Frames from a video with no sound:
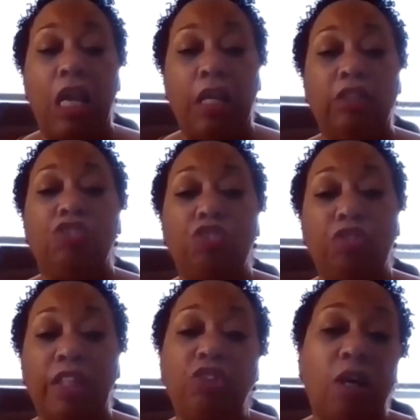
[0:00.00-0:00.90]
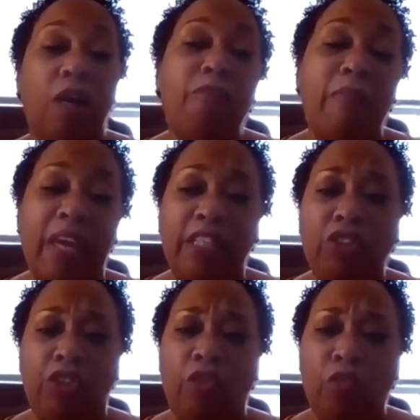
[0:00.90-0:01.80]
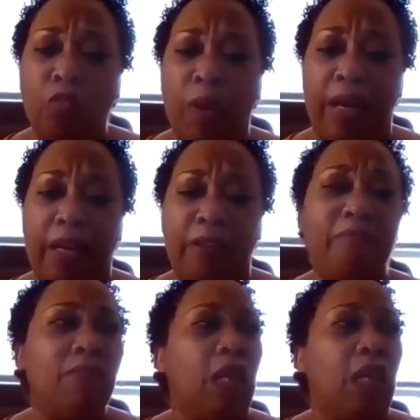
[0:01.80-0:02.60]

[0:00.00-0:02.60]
in such a major way,